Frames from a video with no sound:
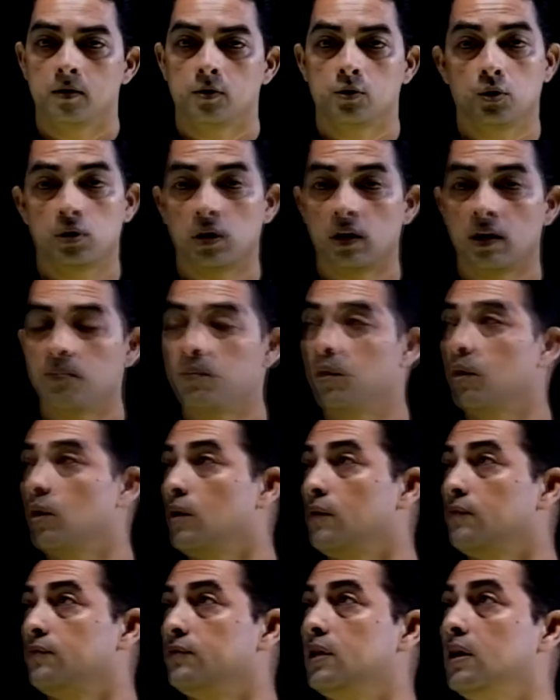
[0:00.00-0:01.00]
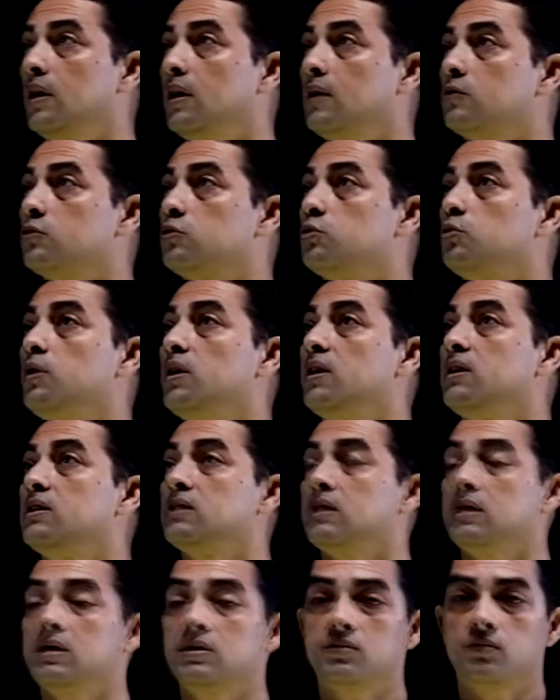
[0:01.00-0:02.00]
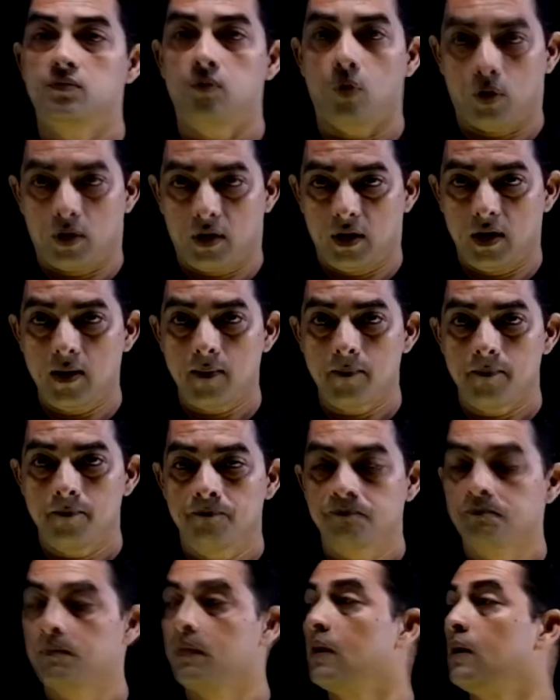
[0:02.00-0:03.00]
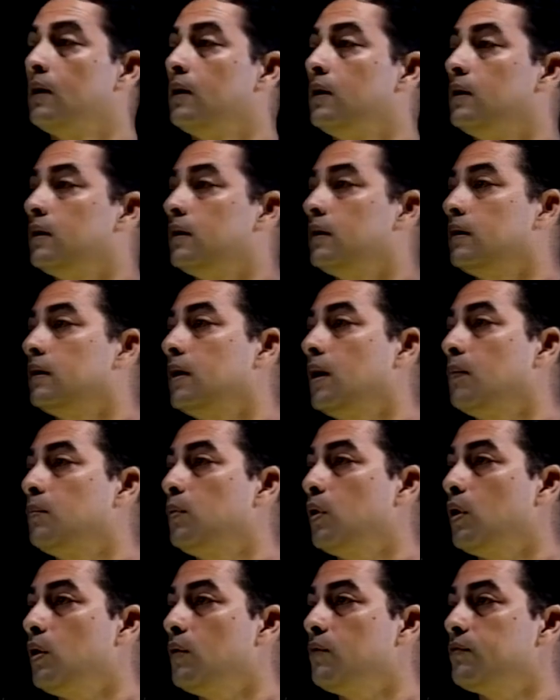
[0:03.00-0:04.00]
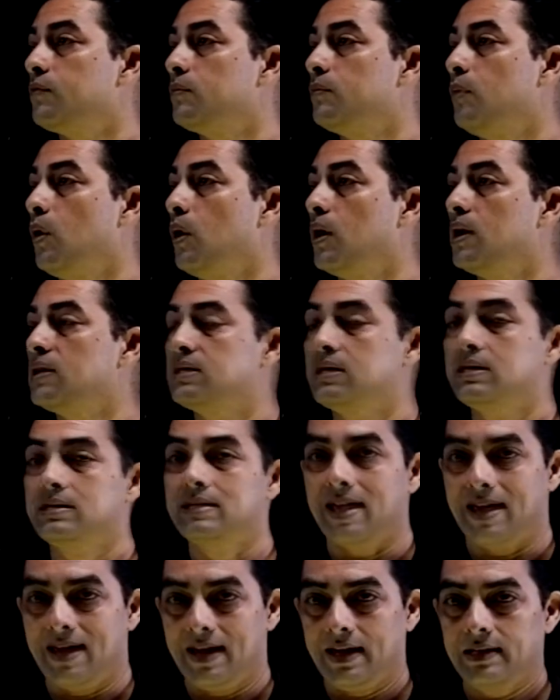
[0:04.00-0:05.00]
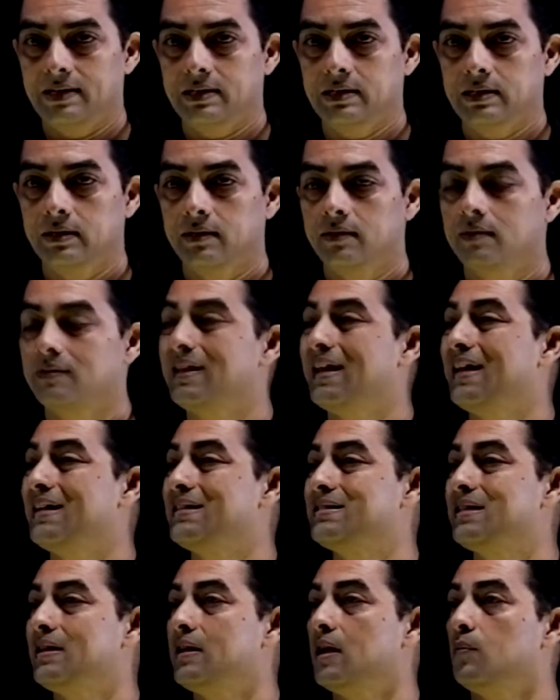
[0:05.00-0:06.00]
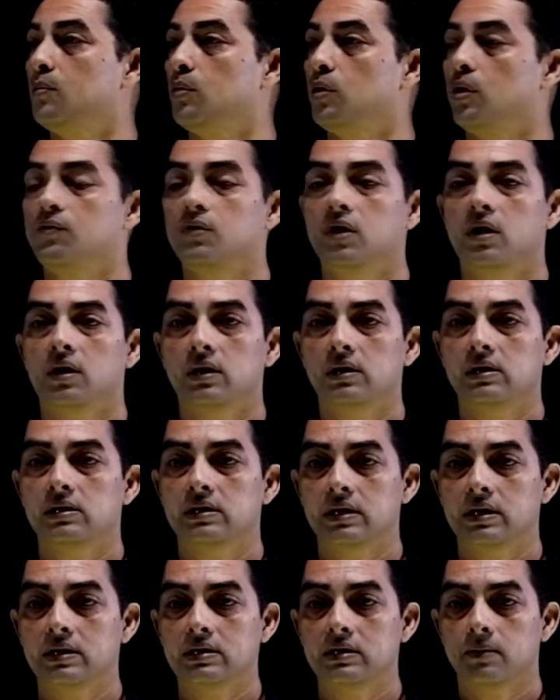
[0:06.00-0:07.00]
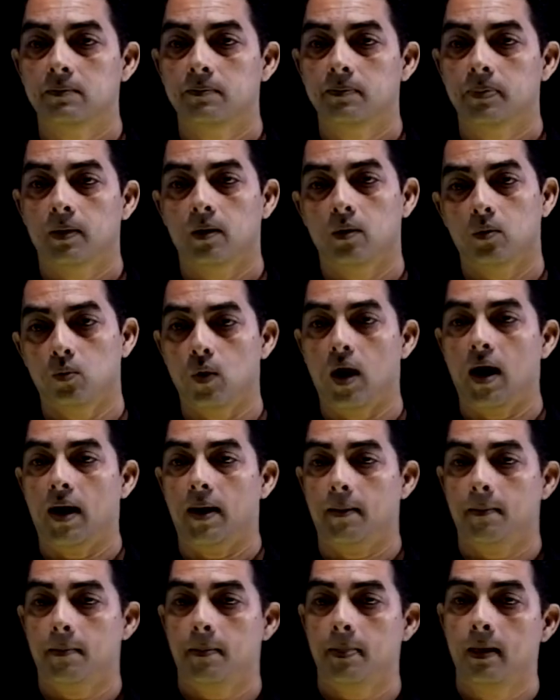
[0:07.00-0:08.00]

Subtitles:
Total number of the students is 40, number of boys is X, and say number of girls is Y.